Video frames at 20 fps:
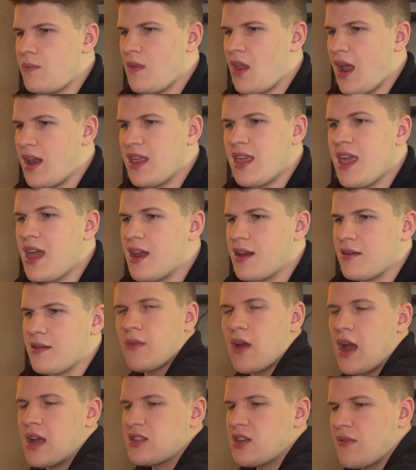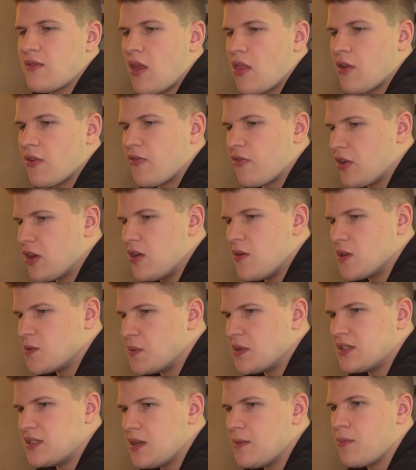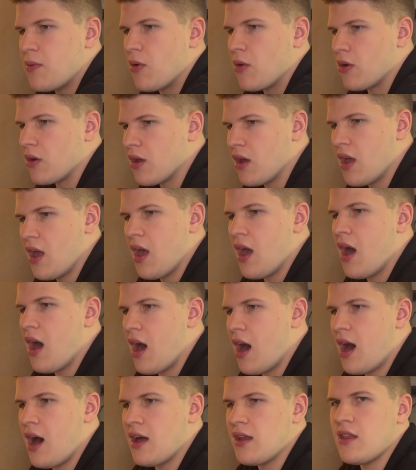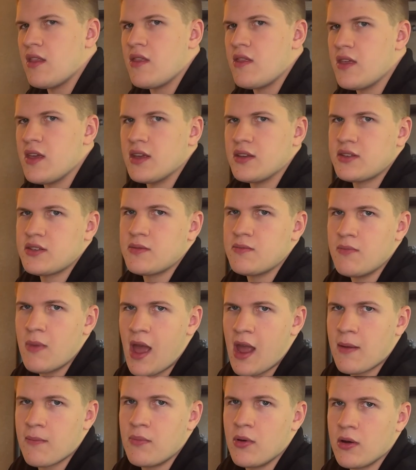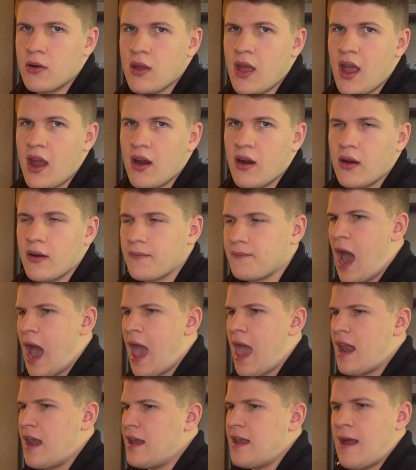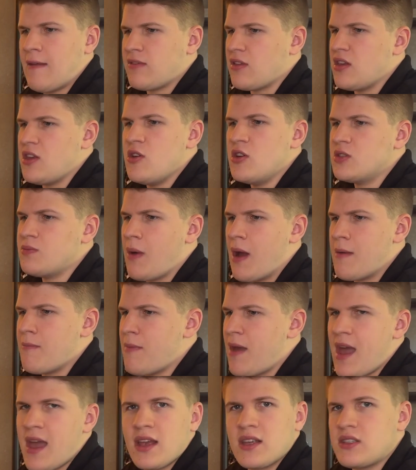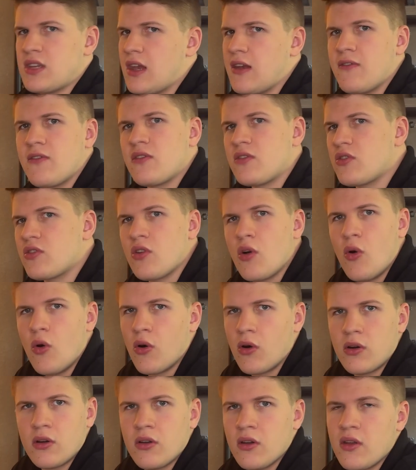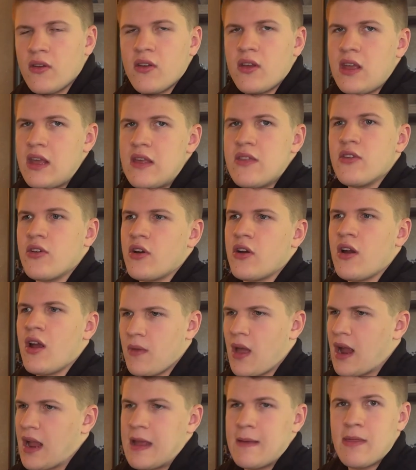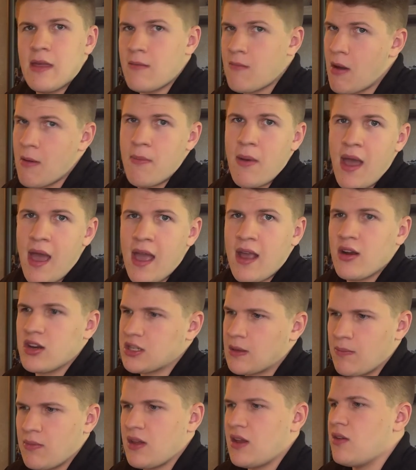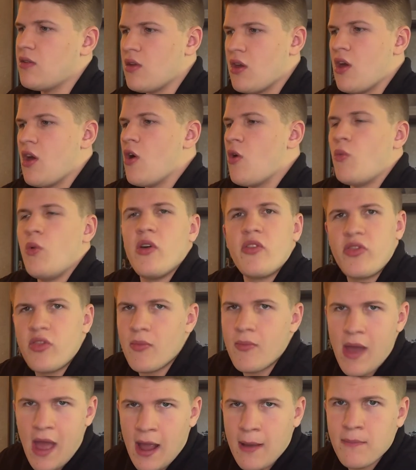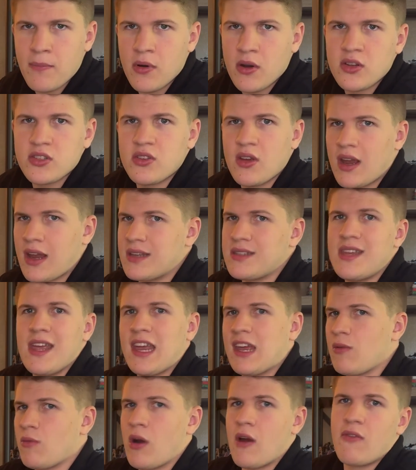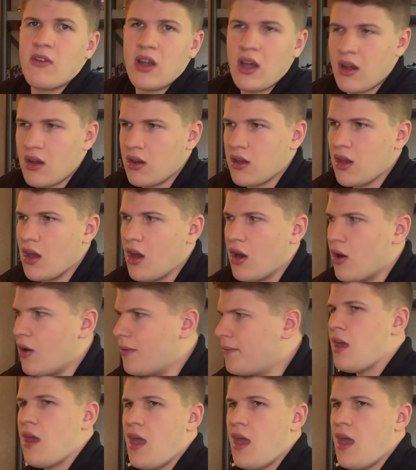And again, I still have another free USB-C port on this MacBook Air. I didn't have to use my MagSafe cord either. I can keep that in my bag or something with the MacBook so I can take it wherever I need to go.